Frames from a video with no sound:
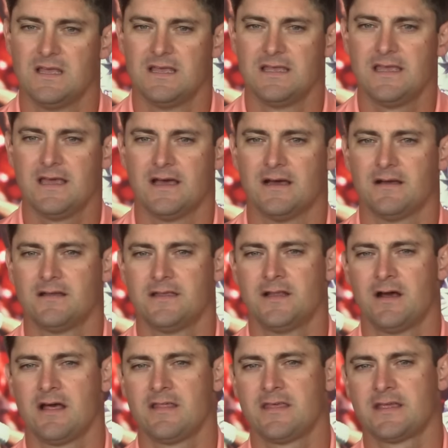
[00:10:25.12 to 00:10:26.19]
Yeah, you
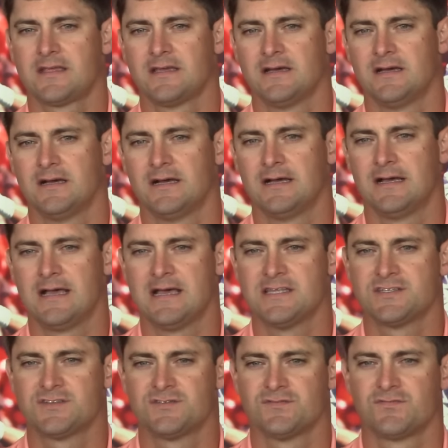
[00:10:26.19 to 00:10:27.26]
know, I think uh,
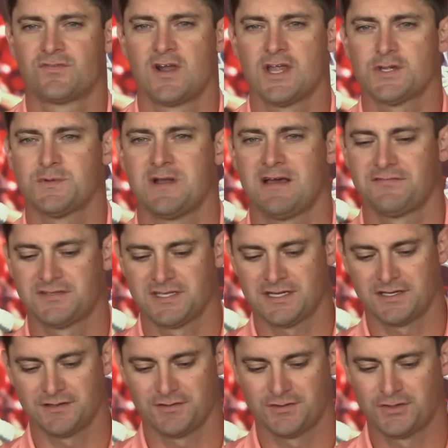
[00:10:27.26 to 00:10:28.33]
as freshmen, I've
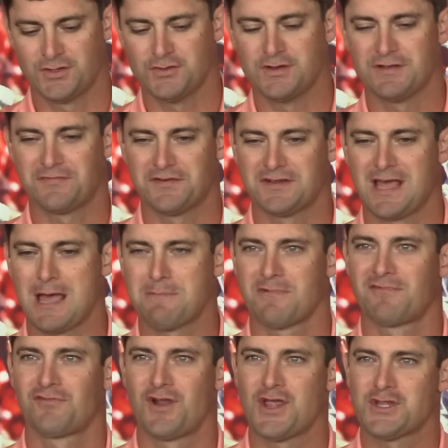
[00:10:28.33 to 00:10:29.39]
seen two different type
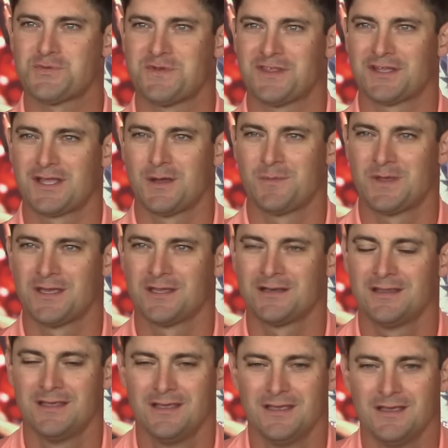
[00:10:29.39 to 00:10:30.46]
of freshmen that come in.
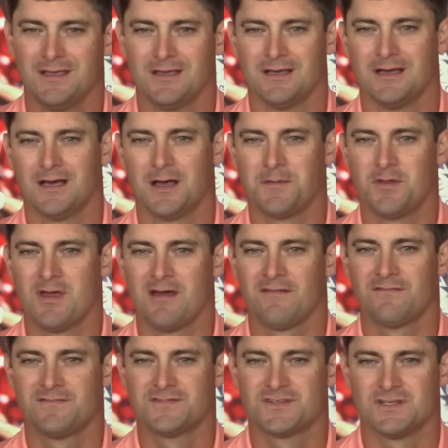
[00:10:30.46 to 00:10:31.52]
Uh, you have
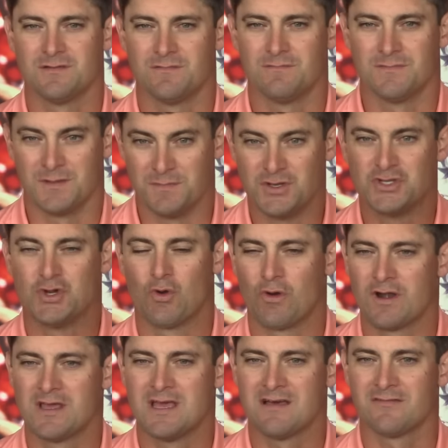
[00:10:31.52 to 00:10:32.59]
the
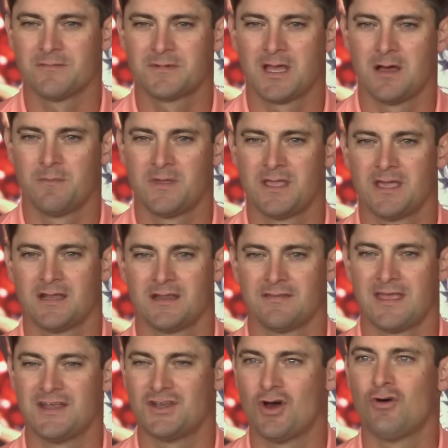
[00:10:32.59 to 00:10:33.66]
majority of them come in and
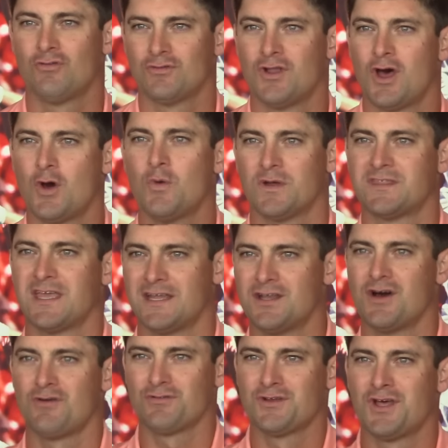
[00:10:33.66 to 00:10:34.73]
they don't know what they
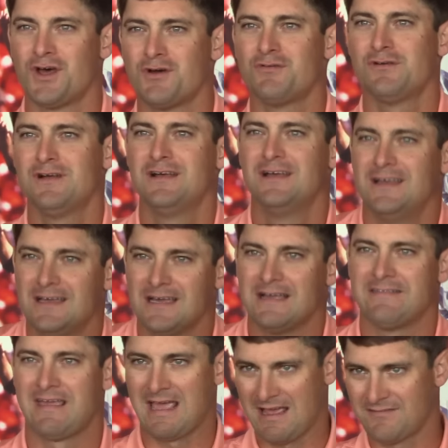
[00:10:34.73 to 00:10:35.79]
don't know,
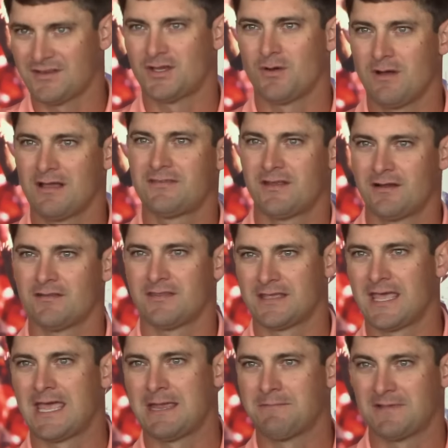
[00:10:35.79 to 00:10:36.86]
and they have to go out there in the
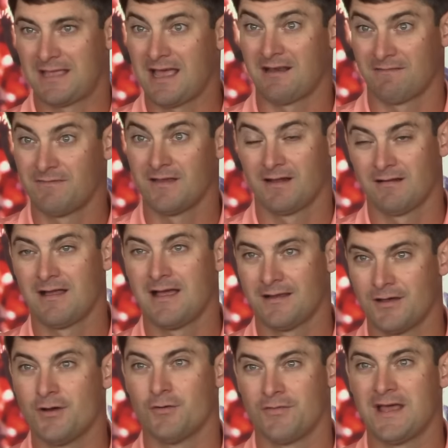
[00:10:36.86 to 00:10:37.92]
game to kind of figure out,
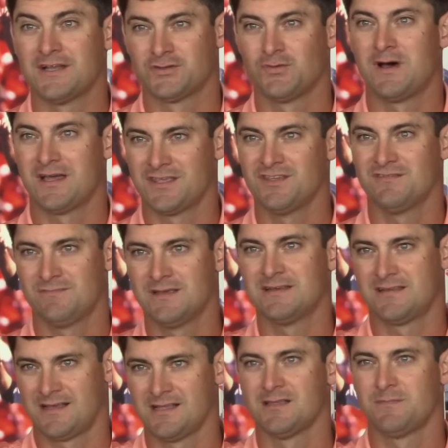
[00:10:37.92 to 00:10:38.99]
oh, that's why you've been
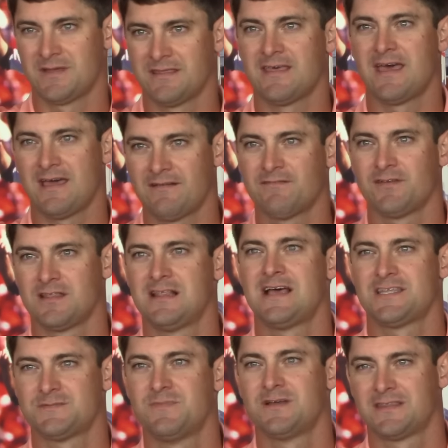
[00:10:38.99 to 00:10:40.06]
telling me that for the
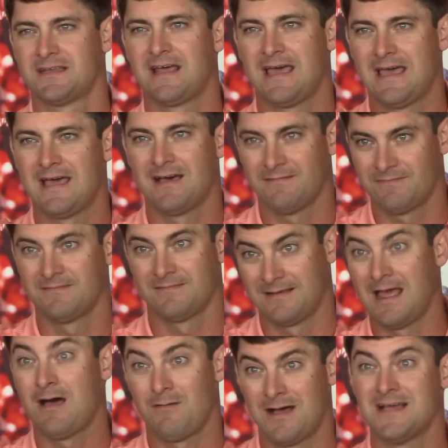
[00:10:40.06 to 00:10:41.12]
last month and a half.
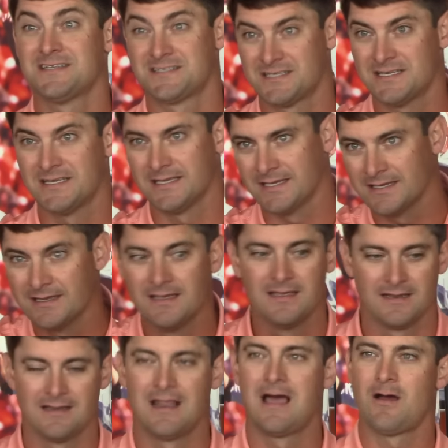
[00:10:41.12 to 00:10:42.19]
Now I see.
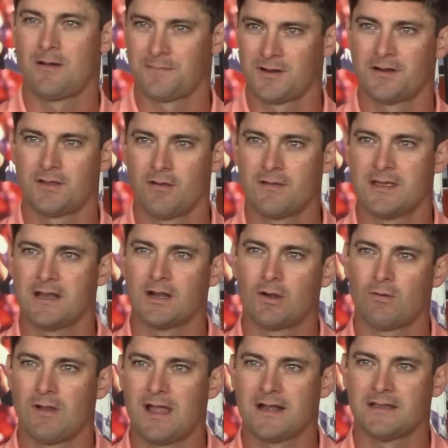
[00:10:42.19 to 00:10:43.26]
Now I'm going to go get it
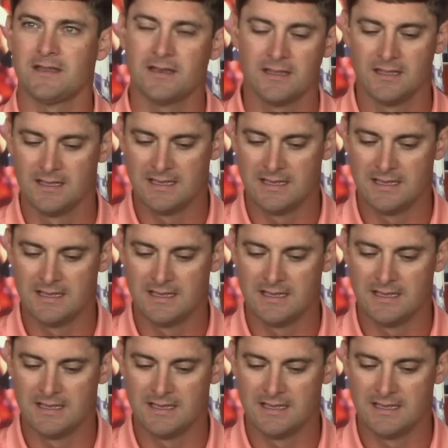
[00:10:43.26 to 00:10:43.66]
corrected.